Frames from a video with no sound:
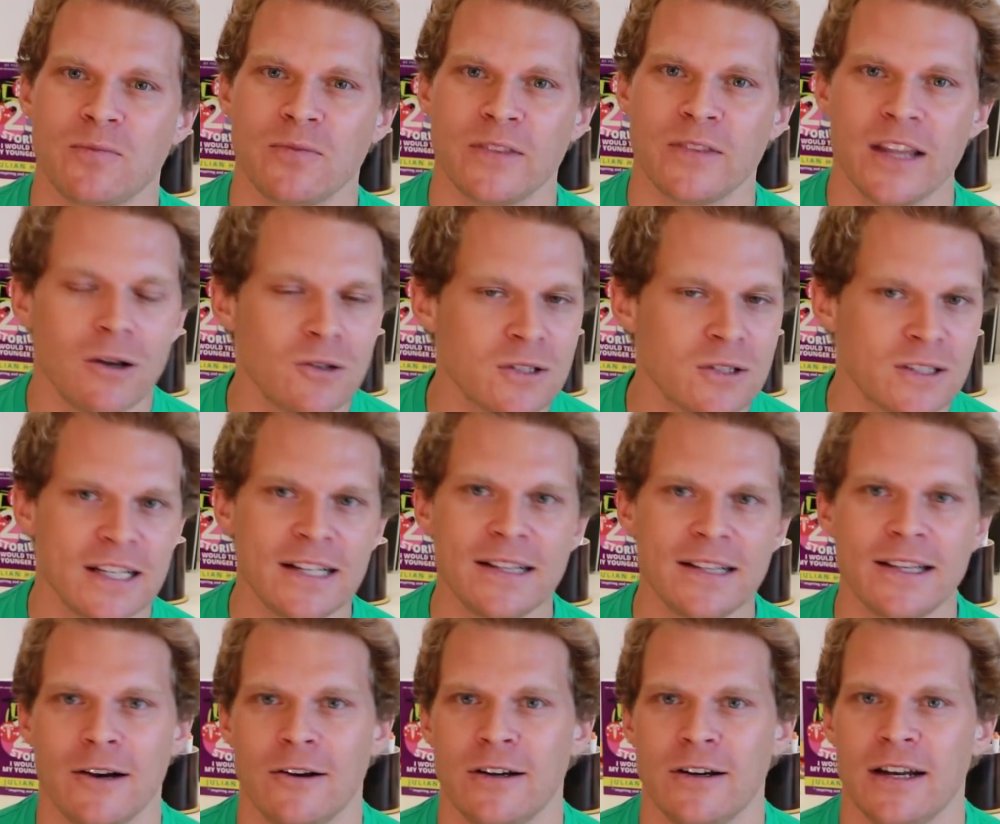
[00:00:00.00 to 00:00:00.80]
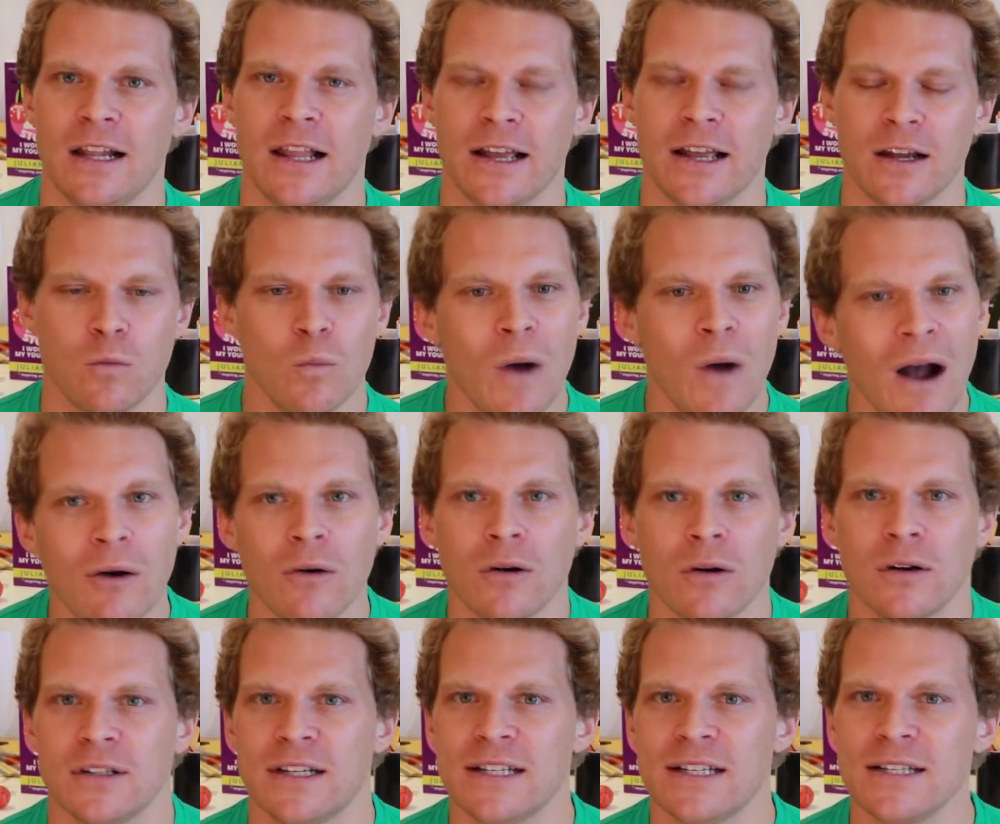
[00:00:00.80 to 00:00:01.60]
they all sit there and they're like,
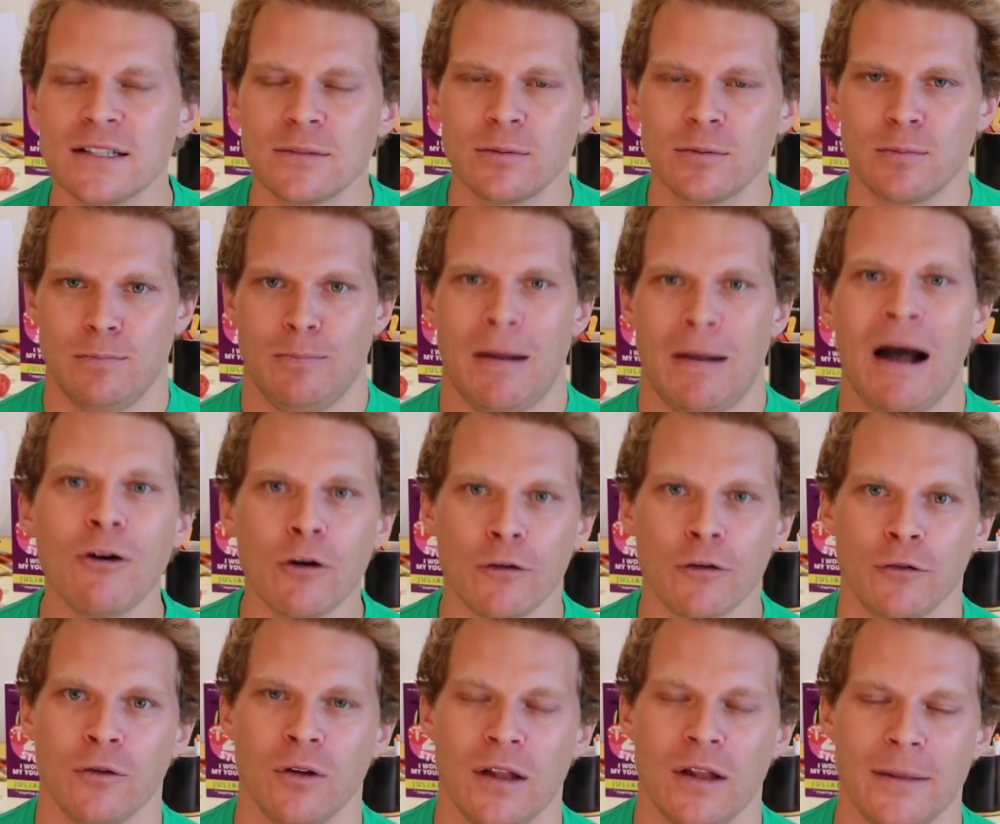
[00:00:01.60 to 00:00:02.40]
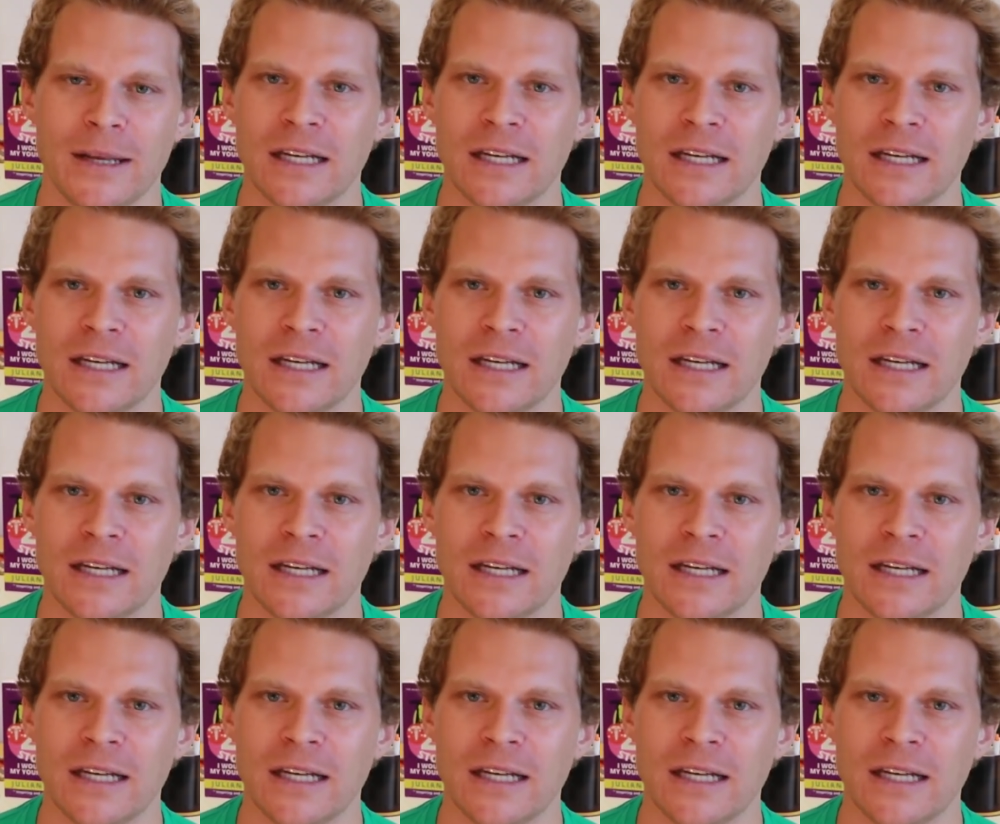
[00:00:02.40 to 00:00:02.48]
wow, this is powerful.